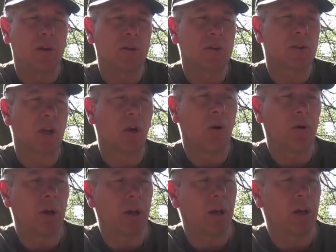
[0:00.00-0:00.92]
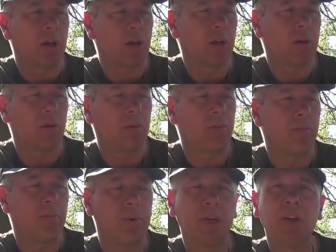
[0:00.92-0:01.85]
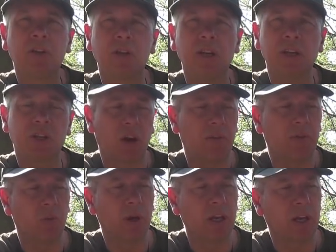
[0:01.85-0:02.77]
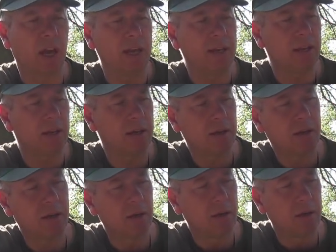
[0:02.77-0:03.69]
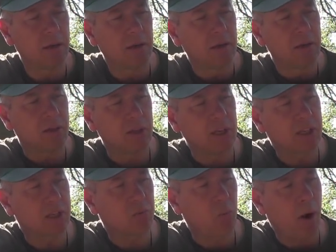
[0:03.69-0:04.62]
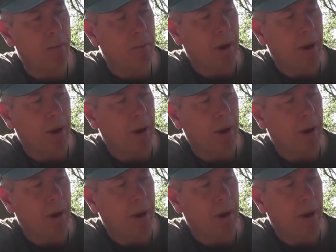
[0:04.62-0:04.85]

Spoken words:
So I'm going to be using this over the weekend. So this one